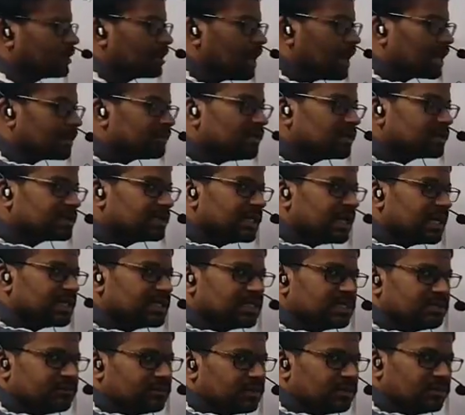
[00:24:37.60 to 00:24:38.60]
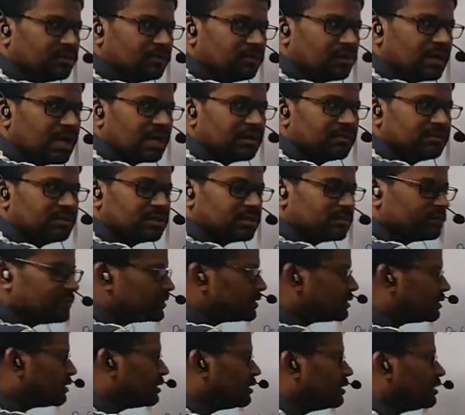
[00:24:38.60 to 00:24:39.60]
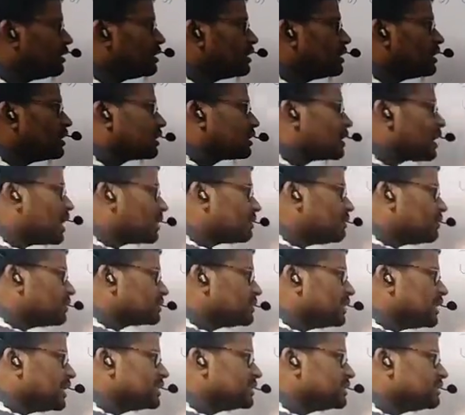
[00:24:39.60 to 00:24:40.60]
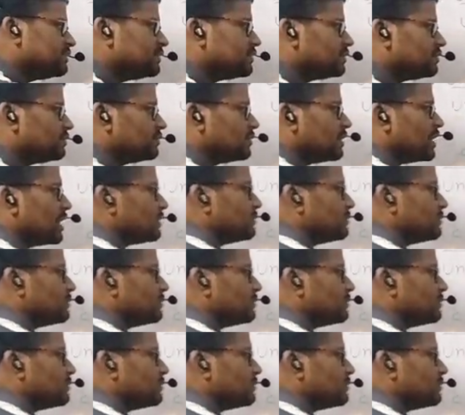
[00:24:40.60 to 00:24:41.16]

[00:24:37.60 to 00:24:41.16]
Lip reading: carboxylic acid with 2 carbons, carboxylic acid with 2